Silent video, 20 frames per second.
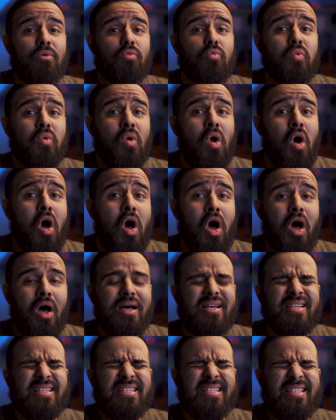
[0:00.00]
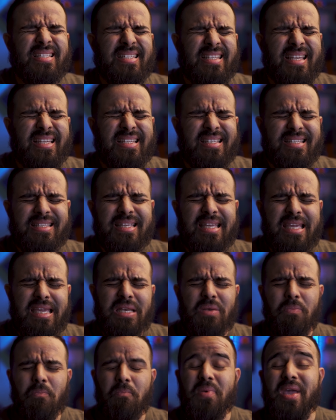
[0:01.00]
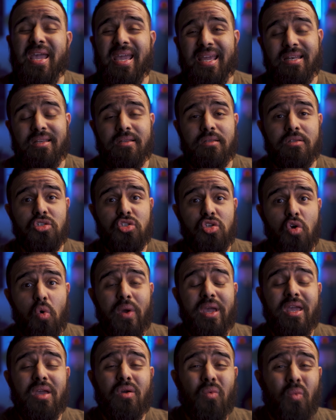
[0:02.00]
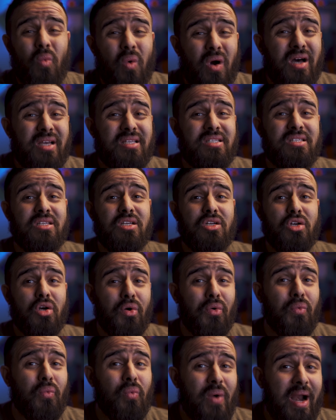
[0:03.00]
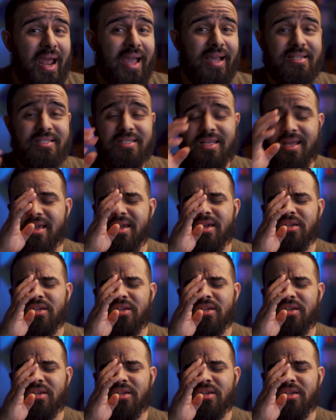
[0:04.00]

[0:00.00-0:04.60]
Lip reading: raw 16-bit. So it was correct.